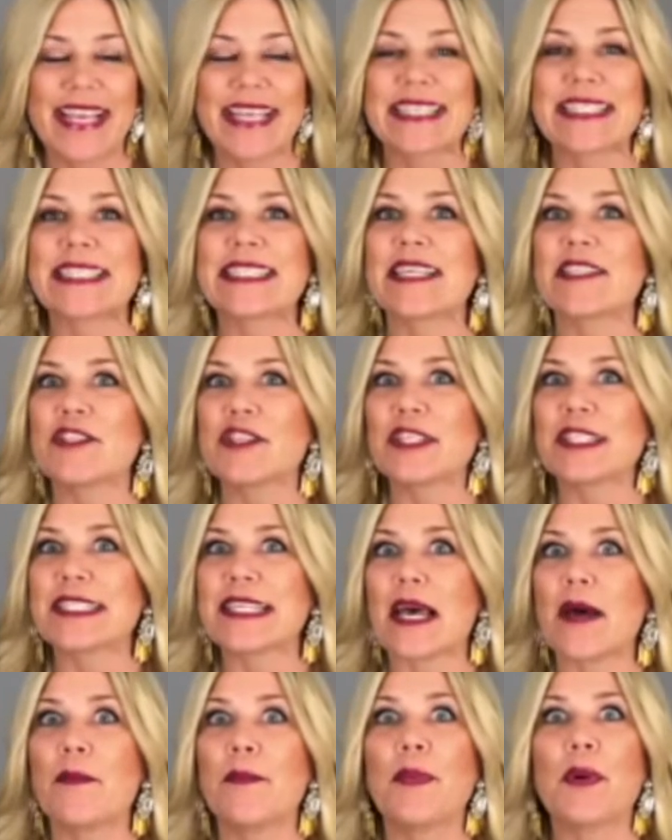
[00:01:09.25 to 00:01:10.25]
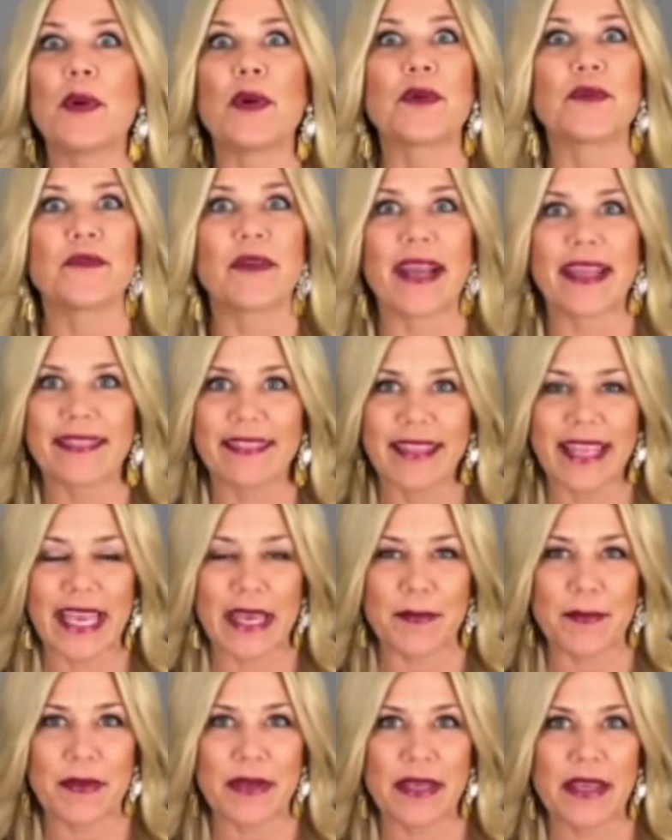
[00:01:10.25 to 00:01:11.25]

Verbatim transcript: such as a bold red lip,